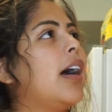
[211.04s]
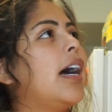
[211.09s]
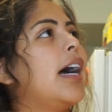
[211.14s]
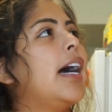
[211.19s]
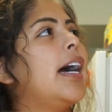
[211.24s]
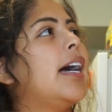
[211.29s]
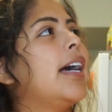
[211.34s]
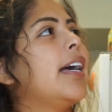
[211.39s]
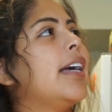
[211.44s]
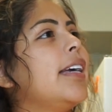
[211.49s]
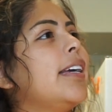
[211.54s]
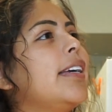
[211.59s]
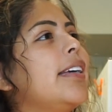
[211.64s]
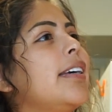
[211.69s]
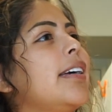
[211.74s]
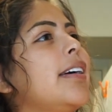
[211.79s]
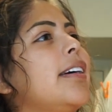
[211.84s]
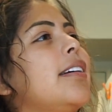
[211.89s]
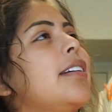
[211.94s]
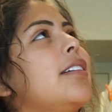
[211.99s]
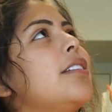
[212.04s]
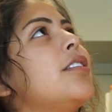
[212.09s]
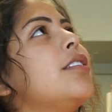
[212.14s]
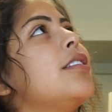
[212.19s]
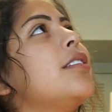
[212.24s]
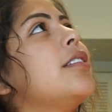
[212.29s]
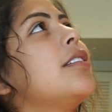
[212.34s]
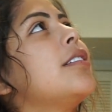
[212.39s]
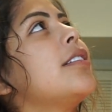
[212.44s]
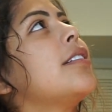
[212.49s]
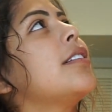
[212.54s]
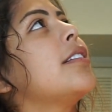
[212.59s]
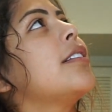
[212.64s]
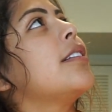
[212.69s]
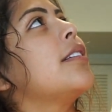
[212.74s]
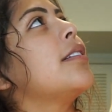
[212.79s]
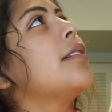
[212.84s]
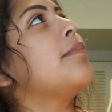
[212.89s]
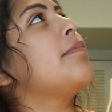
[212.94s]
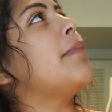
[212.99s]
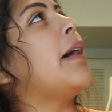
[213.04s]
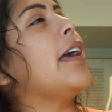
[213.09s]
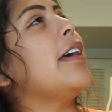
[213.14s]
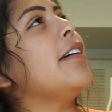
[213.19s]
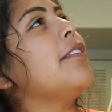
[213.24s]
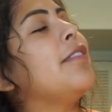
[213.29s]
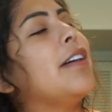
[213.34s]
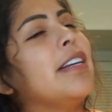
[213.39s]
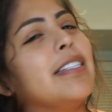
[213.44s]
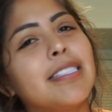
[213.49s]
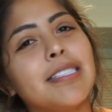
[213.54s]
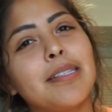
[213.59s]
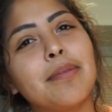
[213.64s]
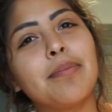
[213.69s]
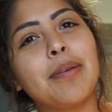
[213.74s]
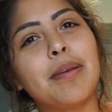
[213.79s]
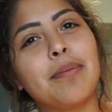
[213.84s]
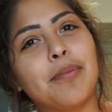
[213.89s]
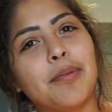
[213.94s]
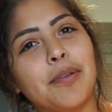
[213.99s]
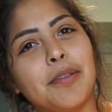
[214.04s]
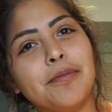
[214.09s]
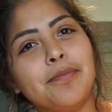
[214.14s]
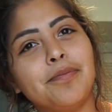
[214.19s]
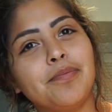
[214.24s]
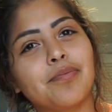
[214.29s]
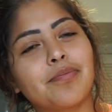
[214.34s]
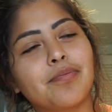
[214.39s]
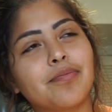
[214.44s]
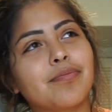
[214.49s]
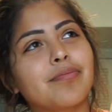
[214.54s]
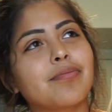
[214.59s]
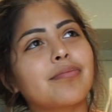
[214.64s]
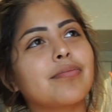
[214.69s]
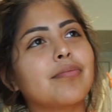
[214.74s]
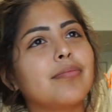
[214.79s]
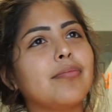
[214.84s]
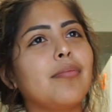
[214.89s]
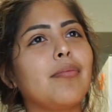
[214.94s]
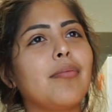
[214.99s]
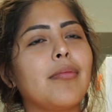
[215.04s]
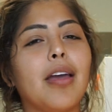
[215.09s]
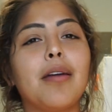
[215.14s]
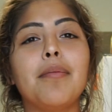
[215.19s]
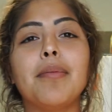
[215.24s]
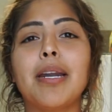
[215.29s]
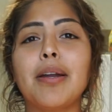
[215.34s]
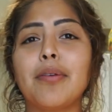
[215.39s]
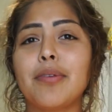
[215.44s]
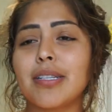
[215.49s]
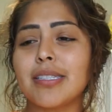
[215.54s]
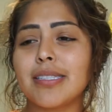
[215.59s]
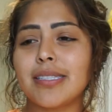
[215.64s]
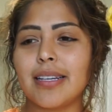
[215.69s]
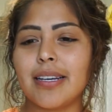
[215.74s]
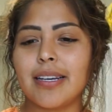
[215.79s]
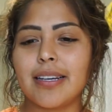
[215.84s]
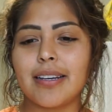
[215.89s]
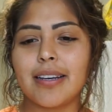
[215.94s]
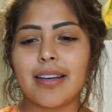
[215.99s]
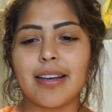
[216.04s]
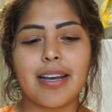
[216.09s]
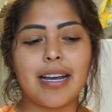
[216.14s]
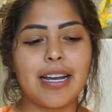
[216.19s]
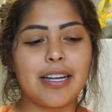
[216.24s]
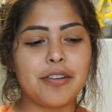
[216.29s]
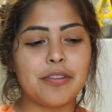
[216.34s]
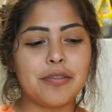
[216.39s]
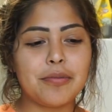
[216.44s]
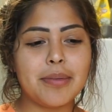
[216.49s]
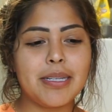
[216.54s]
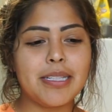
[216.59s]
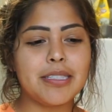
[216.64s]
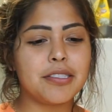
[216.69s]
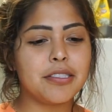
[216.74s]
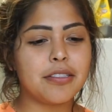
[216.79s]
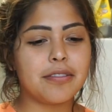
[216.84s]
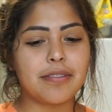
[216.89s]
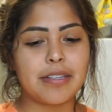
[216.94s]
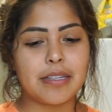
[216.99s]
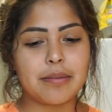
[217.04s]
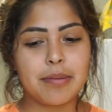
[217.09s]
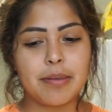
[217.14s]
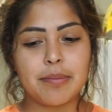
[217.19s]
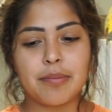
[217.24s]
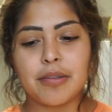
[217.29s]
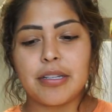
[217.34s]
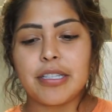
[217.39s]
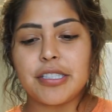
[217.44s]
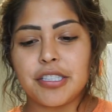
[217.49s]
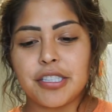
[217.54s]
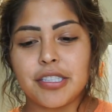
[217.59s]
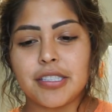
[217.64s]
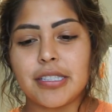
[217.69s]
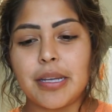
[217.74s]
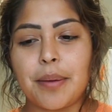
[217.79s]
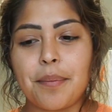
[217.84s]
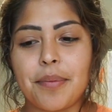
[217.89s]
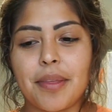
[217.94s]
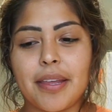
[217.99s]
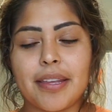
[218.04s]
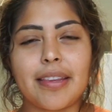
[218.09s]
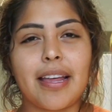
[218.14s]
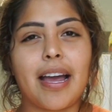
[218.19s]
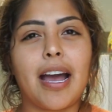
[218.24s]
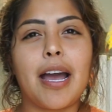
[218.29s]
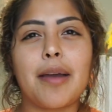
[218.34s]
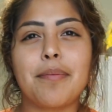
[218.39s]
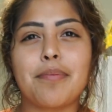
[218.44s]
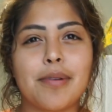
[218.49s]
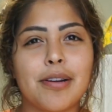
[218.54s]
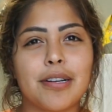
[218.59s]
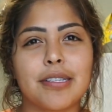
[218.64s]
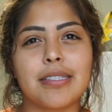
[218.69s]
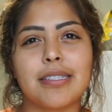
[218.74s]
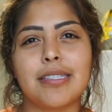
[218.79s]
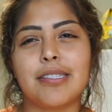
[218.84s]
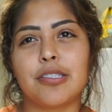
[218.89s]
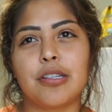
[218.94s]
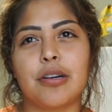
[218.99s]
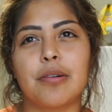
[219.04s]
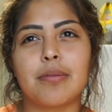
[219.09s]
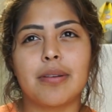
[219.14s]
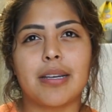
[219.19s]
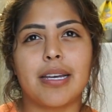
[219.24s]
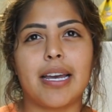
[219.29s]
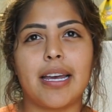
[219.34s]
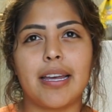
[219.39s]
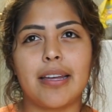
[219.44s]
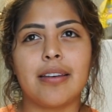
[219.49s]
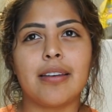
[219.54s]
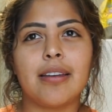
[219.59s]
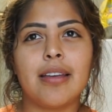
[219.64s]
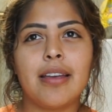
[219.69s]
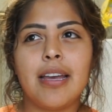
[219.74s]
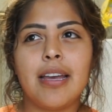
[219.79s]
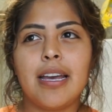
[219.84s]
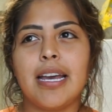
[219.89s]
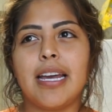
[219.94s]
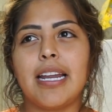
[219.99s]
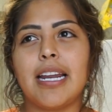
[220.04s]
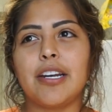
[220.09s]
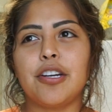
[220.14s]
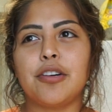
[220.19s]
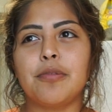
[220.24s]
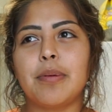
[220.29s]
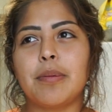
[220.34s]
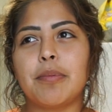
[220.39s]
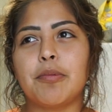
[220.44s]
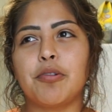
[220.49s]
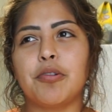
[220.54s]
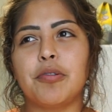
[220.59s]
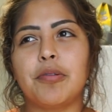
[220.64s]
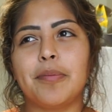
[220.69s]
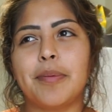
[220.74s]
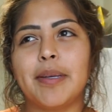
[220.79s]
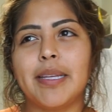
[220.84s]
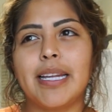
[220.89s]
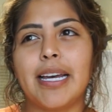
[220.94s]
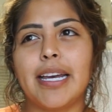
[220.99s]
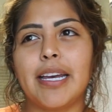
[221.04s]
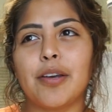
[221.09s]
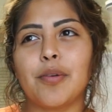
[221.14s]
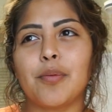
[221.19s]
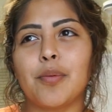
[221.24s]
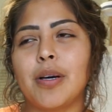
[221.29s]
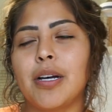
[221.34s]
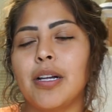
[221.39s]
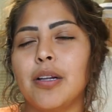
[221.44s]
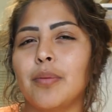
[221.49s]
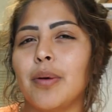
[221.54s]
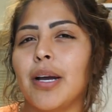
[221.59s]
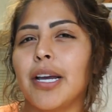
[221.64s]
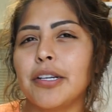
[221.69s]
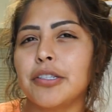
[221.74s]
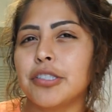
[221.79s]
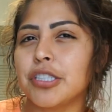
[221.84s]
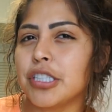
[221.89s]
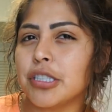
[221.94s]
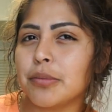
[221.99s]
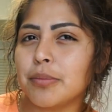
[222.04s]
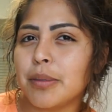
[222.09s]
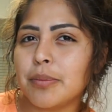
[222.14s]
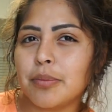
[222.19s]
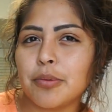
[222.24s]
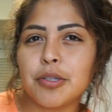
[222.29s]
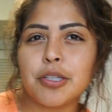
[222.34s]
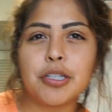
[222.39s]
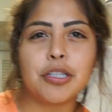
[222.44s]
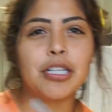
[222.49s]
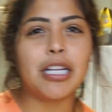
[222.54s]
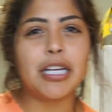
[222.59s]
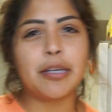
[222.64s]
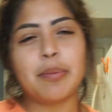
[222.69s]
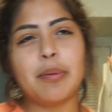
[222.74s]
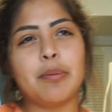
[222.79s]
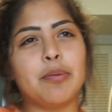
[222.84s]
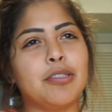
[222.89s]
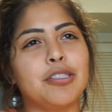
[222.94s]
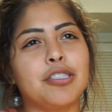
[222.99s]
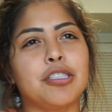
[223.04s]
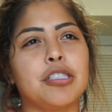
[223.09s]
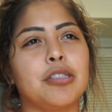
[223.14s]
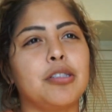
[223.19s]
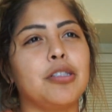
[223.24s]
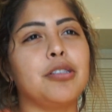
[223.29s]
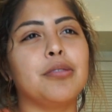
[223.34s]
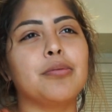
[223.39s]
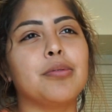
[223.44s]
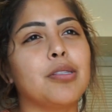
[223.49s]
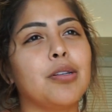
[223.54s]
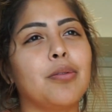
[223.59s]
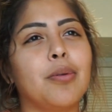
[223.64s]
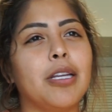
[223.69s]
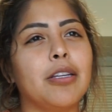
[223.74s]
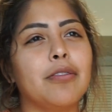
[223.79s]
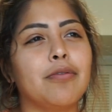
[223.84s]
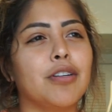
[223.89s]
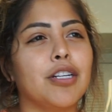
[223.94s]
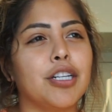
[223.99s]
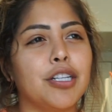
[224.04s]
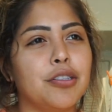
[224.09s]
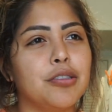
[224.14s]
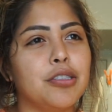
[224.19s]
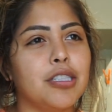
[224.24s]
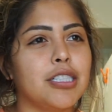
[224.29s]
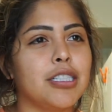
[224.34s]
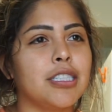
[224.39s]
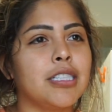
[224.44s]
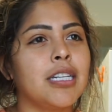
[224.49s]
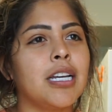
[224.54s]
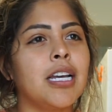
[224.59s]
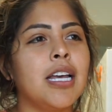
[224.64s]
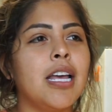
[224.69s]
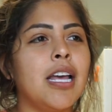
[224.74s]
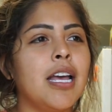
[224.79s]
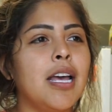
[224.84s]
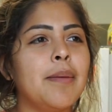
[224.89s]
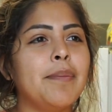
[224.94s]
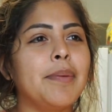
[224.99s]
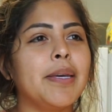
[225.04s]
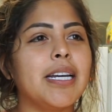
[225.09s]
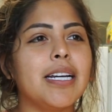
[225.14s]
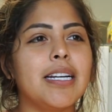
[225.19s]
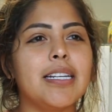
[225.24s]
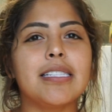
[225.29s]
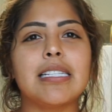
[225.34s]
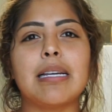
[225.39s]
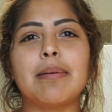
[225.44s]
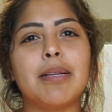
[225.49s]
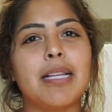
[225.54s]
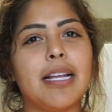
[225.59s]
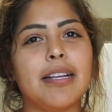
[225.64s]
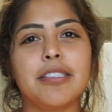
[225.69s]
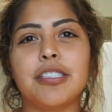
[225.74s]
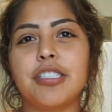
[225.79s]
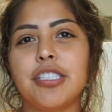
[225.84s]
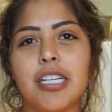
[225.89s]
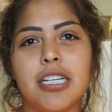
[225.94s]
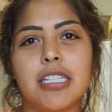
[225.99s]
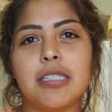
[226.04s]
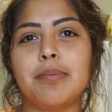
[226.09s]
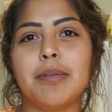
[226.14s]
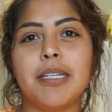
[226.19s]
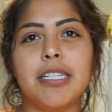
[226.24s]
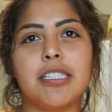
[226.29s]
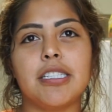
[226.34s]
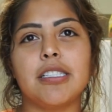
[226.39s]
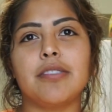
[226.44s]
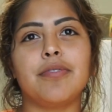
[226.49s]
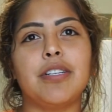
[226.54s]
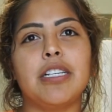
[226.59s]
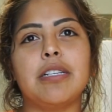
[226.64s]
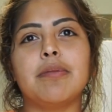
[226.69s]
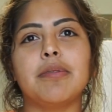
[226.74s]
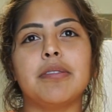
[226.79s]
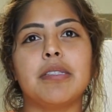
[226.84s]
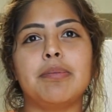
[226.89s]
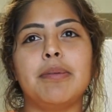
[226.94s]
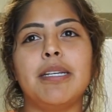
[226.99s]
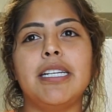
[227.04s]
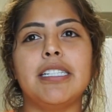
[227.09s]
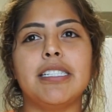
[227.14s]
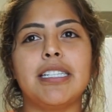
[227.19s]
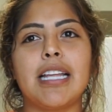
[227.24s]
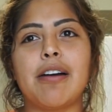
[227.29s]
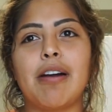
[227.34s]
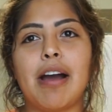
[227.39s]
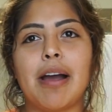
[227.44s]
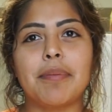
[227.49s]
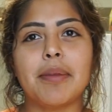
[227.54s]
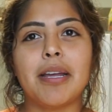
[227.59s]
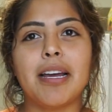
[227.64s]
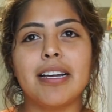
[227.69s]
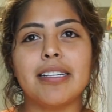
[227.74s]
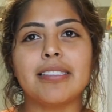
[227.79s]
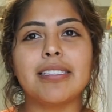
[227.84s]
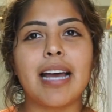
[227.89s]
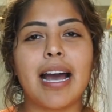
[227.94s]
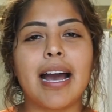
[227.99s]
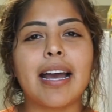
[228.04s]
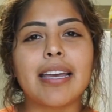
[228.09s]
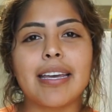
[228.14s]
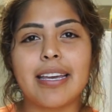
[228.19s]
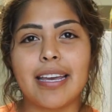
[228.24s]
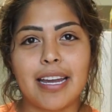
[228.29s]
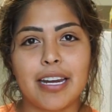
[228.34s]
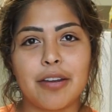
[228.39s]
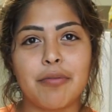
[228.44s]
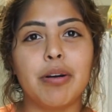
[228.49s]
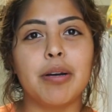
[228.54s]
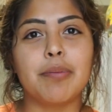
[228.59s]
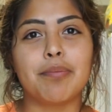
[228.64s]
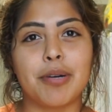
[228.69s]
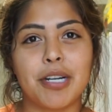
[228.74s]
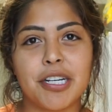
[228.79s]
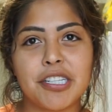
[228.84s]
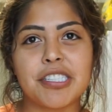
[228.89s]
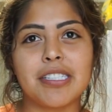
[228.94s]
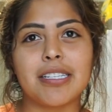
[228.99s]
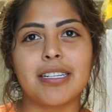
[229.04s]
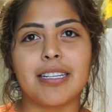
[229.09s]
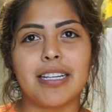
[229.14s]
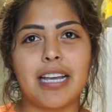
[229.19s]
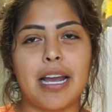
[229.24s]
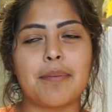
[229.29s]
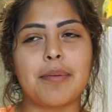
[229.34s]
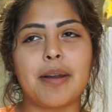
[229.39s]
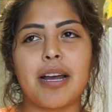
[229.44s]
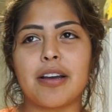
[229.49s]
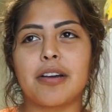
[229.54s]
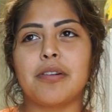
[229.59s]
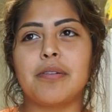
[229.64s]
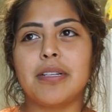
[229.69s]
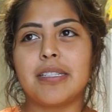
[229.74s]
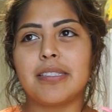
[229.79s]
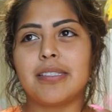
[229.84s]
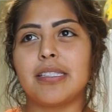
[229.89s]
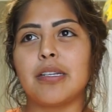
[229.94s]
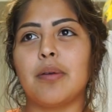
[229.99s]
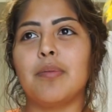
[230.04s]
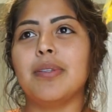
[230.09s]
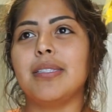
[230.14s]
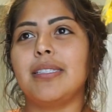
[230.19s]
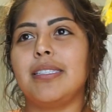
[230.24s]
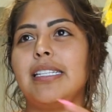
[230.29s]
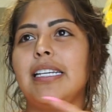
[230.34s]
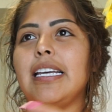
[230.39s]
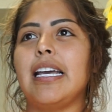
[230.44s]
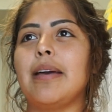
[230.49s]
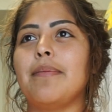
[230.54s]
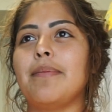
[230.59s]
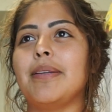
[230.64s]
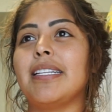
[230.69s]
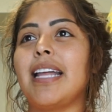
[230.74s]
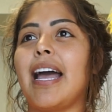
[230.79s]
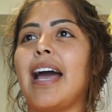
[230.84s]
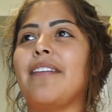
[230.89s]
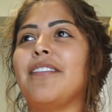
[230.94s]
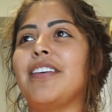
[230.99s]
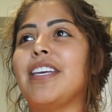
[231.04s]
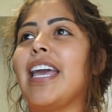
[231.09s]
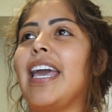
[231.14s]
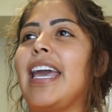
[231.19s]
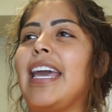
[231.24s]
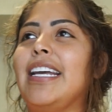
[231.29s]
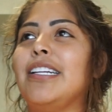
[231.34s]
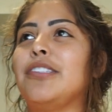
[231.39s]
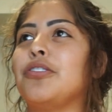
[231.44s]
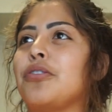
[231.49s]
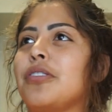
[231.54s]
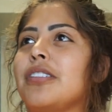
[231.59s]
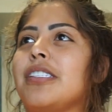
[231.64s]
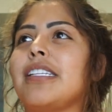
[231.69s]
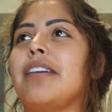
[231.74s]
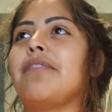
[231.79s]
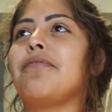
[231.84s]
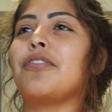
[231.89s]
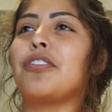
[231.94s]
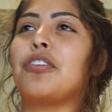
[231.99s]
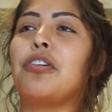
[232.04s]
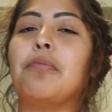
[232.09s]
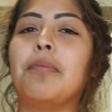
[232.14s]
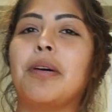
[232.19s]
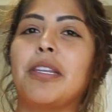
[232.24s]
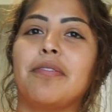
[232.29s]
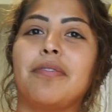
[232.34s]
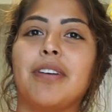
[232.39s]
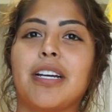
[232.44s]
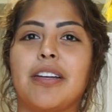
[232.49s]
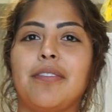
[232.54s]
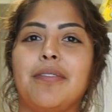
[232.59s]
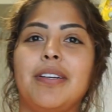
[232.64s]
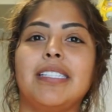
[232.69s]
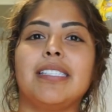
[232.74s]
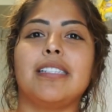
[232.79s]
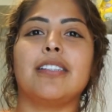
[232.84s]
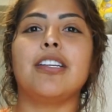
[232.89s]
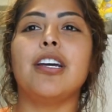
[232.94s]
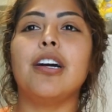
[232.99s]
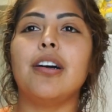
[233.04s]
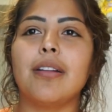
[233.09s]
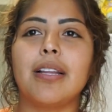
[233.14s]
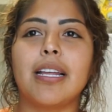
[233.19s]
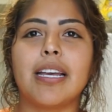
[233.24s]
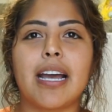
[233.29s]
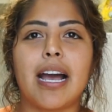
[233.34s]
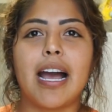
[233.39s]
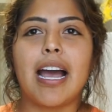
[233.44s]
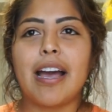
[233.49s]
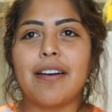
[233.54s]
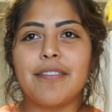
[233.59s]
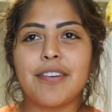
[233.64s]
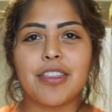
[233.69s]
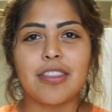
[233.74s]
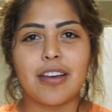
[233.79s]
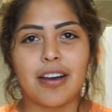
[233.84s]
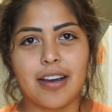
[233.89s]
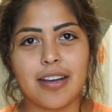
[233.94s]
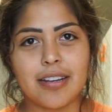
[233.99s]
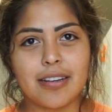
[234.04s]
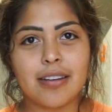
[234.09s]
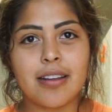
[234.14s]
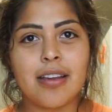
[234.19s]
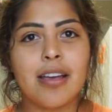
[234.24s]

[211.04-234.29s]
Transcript: I might offend some people, but I want to say, I don't mean to offend people. It's just something that I personally don't get. And I know people will be like, well, why are you judging people? You don't like people judging you, so why the fuck are you judging? Because I'm allowed to judge, bitch. It's freedom of speech. Now, I'm not attacking anyone personally. I'm not going to someone's DM and having hate towards them for no motherfucking reason. No, like, I have a thought.